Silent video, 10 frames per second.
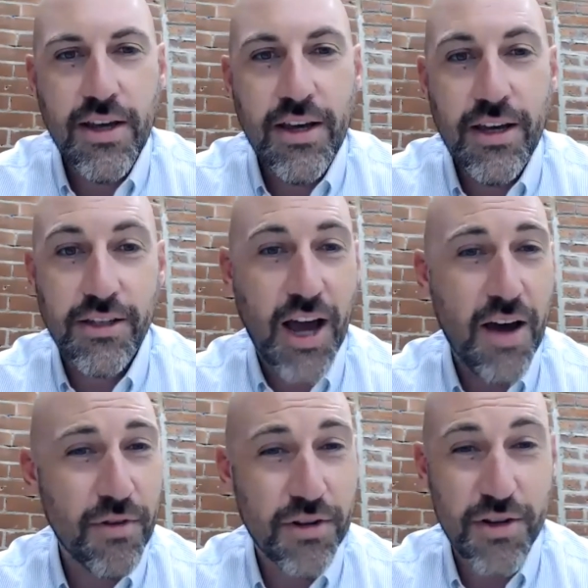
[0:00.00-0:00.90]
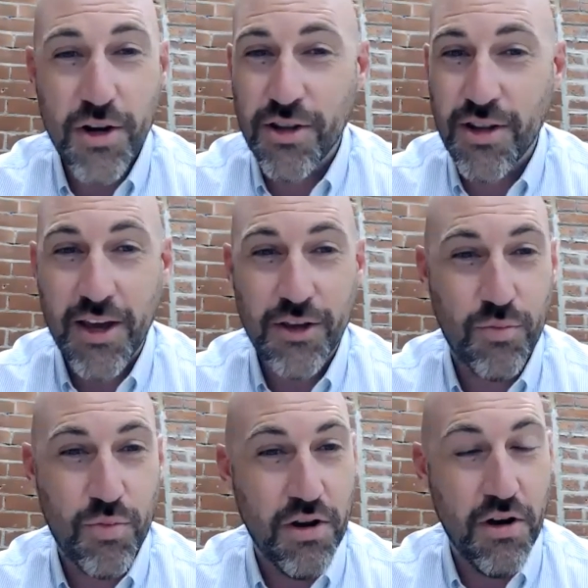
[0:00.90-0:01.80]
is a conversation that has
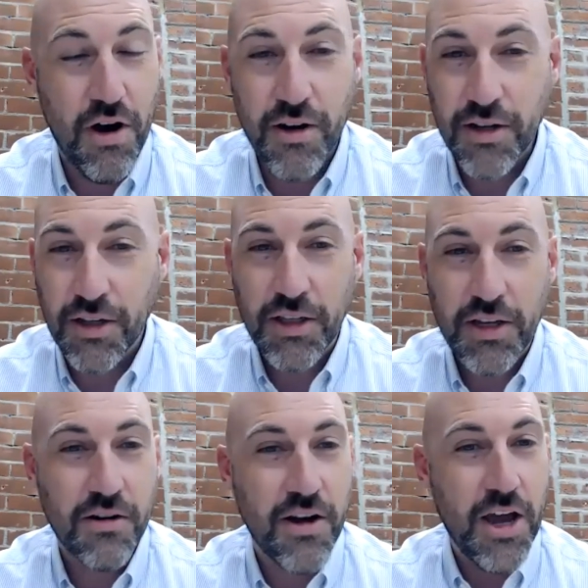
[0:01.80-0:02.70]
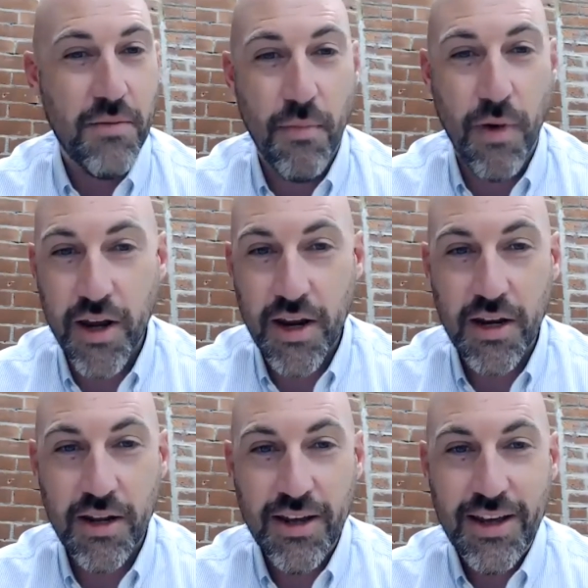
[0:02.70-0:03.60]
been unclear and
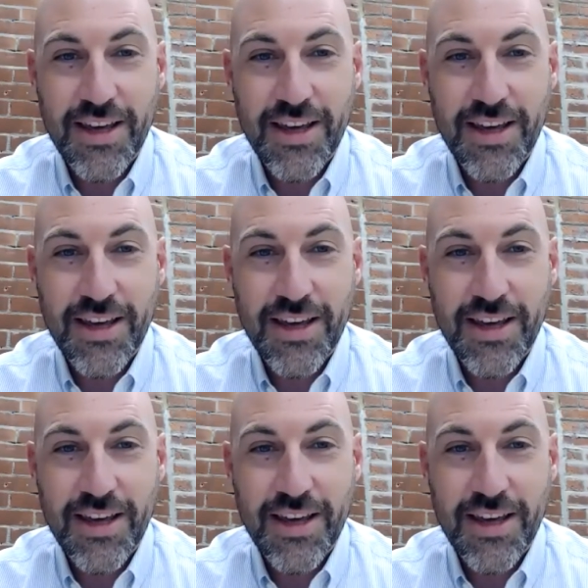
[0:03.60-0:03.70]
muddied